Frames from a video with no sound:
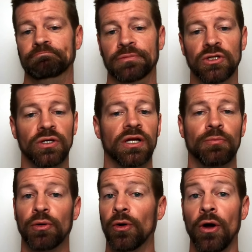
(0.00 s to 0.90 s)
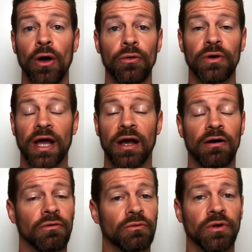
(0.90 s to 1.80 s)
you get a Pro
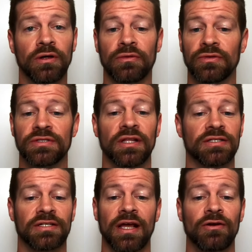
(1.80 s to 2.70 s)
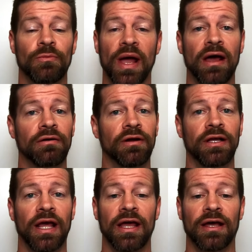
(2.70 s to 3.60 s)
now with the standard
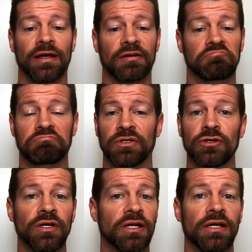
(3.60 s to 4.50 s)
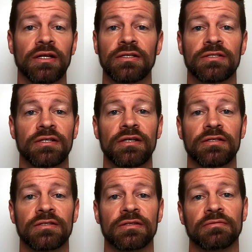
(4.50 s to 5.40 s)
battery and you get heated
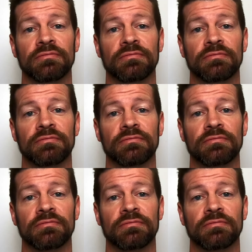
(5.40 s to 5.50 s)
seats.